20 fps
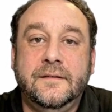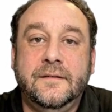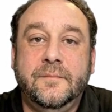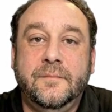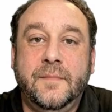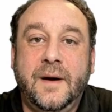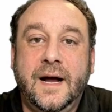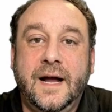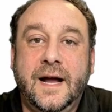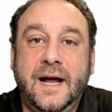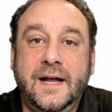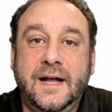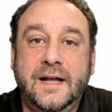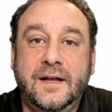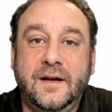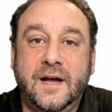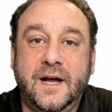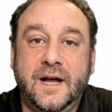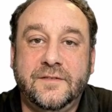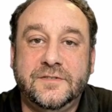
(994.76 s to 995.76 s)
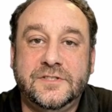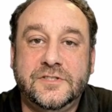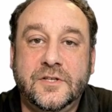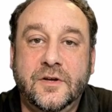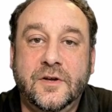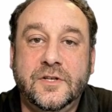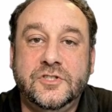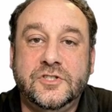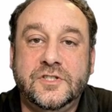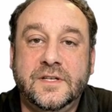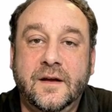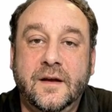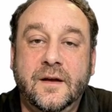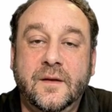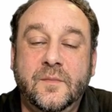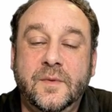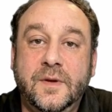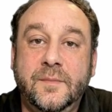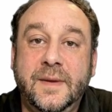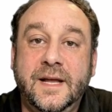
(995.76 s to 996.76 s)
By adding live search,
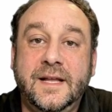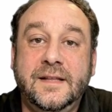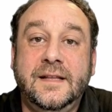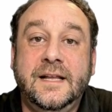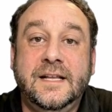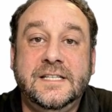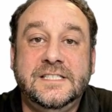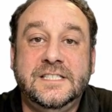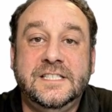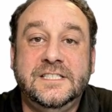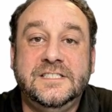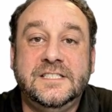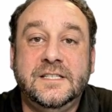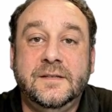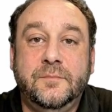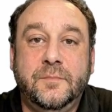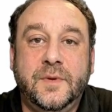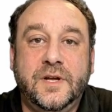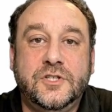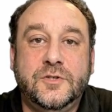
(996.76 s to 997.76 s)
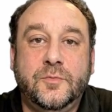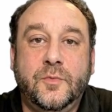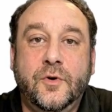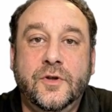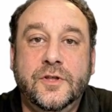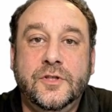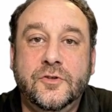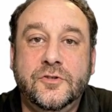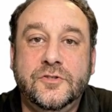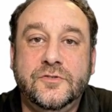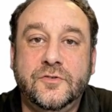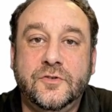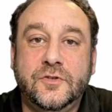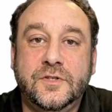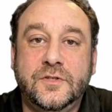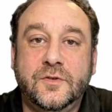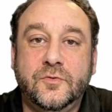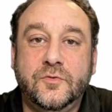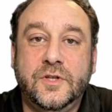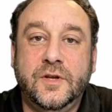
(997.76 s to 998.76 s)
we make the assistant much more useful in
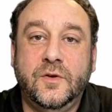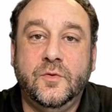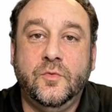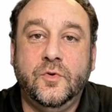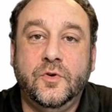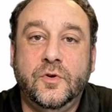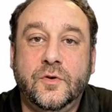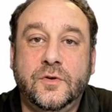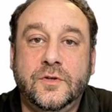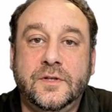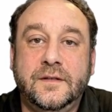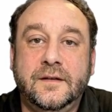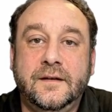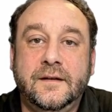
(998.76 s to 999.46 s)
the real world.